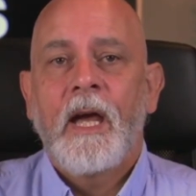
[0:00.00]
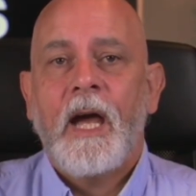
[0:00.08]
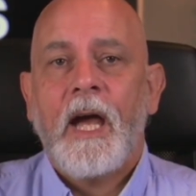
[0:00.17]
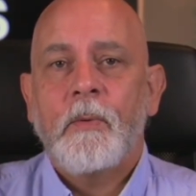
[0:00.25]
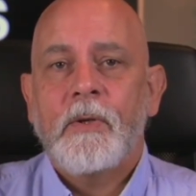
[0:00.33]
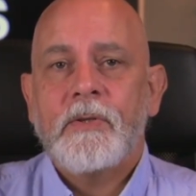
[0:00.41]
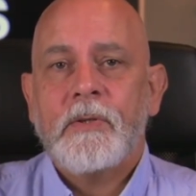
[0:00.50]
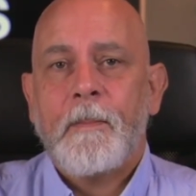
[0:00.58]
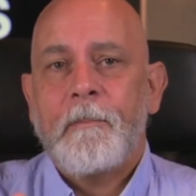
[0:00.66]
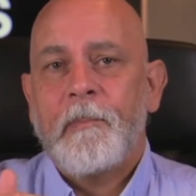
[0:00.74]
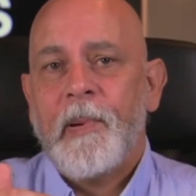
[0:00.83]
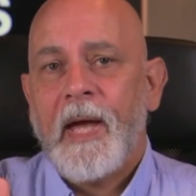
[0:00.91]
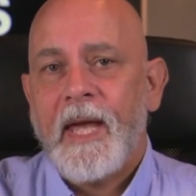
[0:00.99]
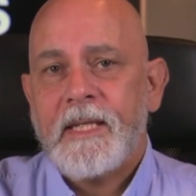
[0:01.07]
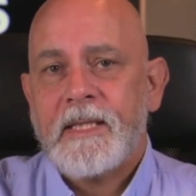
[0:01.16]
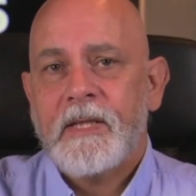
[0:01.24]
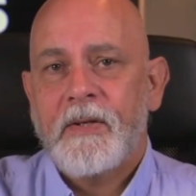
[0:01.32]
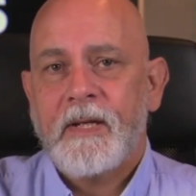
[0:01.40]
I want to
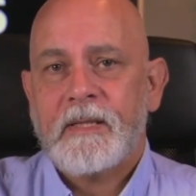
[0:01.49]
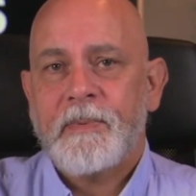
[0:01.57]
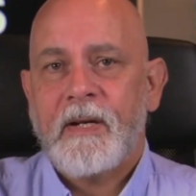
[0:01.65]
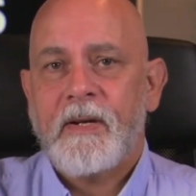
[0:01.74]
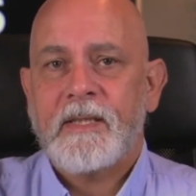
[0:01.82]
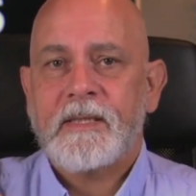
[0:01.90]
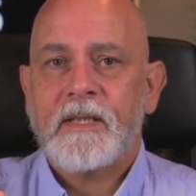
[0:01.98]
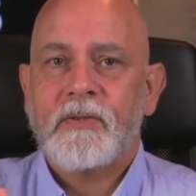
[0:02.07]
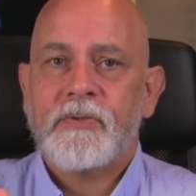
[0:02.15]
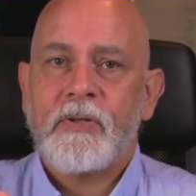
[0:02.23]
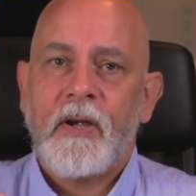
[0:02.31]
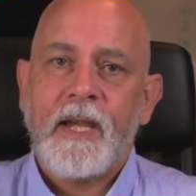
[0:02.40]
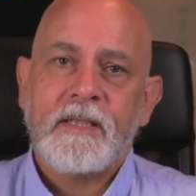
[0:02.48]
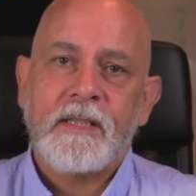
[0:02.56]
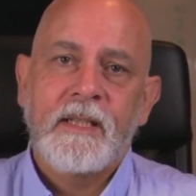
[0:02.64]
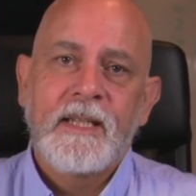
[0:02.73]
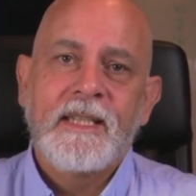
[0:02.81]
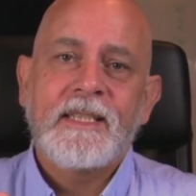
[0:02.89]
pace her experience and try to
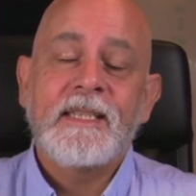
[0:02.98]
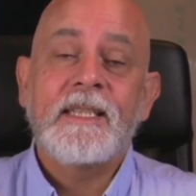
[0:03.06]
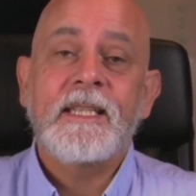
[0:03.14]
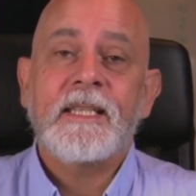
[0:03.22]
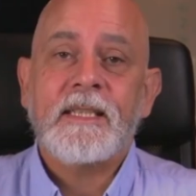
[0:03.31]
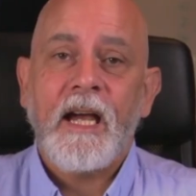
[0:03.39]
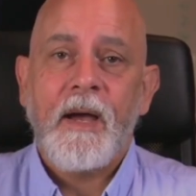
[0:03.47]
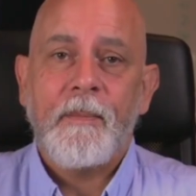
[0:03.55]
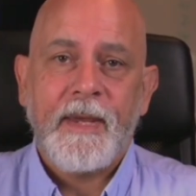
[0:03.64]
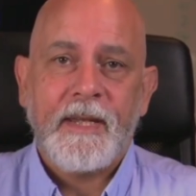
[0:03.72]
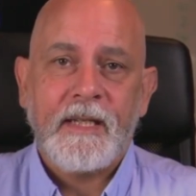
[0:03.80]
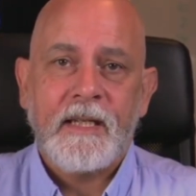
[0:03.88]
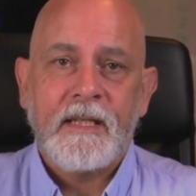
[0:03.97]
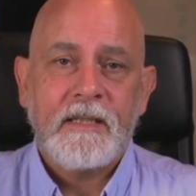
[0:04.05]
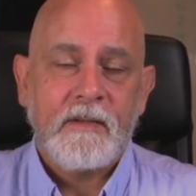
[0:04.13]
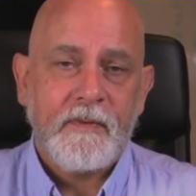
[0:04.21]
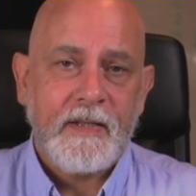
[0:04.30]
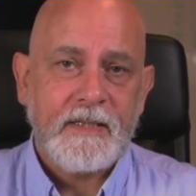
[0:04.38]
disarm any
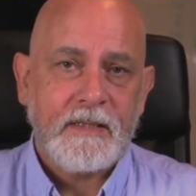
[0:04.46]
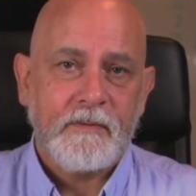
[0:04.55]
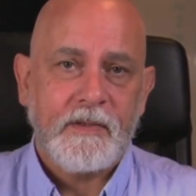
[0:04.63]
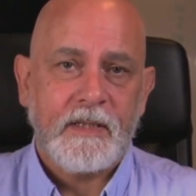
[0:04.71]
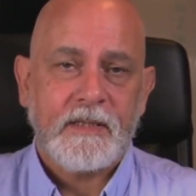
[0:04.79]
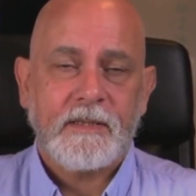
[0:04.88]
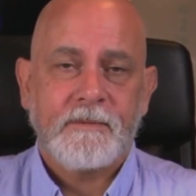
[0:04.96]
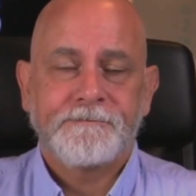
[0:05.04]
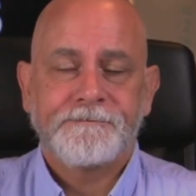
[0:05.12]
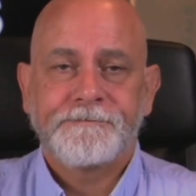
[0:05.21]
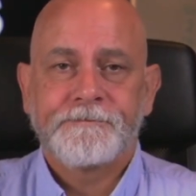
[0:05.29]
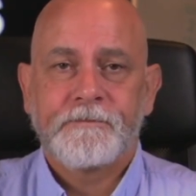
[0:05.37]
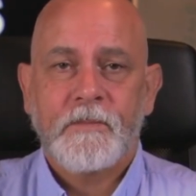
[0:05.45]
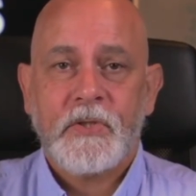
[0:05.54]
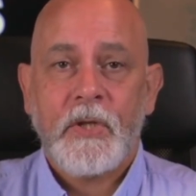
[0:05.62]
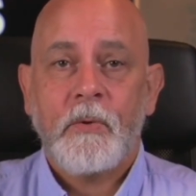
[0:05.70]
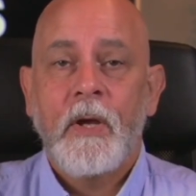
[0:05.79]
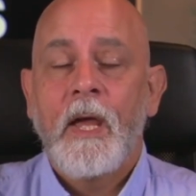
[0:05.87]
defensiveness.
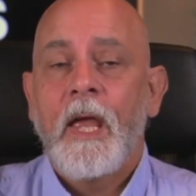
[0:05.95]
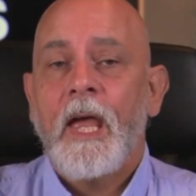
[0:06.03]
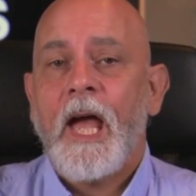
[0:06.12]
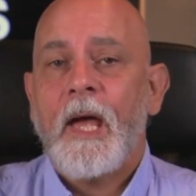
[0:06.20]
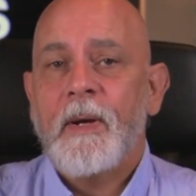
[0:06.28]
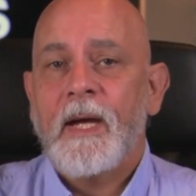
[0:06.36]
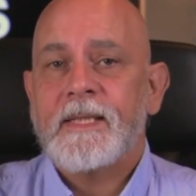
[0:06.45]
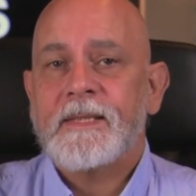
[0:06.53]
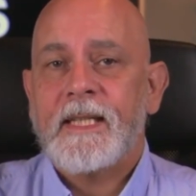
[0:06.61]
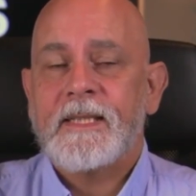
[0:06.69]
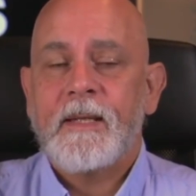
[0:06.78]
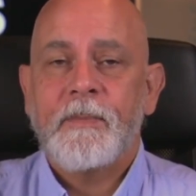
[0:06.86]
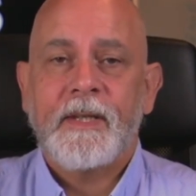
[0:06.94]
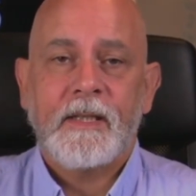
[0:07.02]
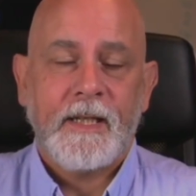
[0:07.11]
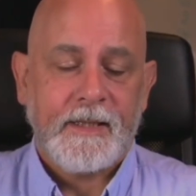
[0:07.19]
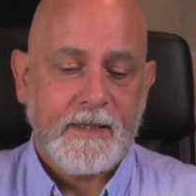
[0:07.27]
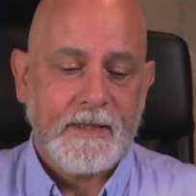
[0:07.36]
So I might say something
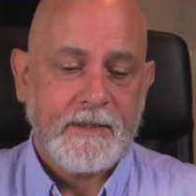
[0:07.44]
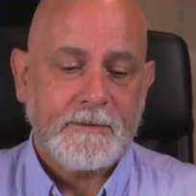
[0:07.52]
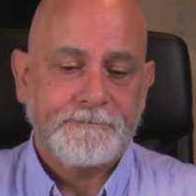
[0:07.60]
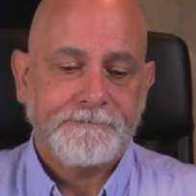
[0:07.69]
like this.